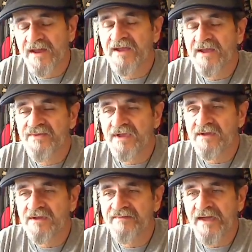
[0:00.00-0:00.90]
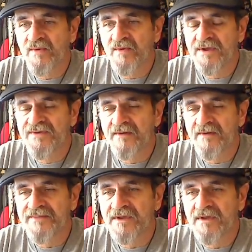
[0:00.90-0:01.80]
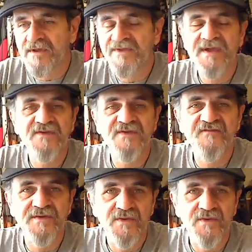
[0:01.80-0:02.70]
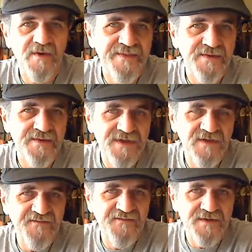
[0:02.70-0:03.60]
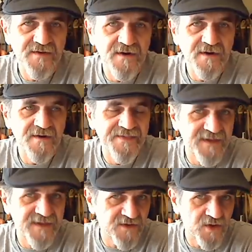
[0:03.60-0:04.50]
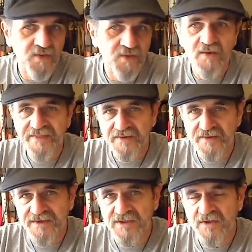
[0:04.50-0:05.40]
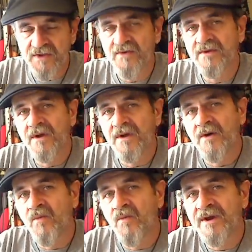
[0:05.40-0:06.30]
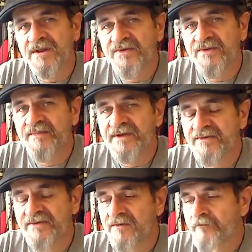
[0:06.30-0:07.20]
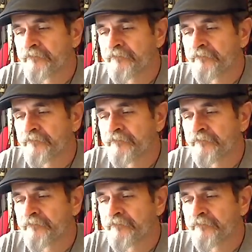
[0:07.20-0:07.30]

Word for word: and asking me if I would accept a 10 flute or a 13 flute, or 10 note or 13 note one in its place.